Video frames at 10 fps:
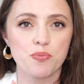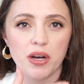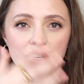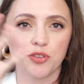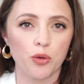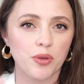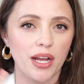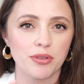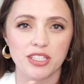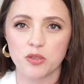but if you apply it
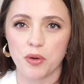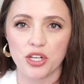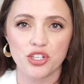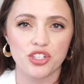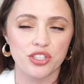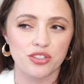with a sponge, it just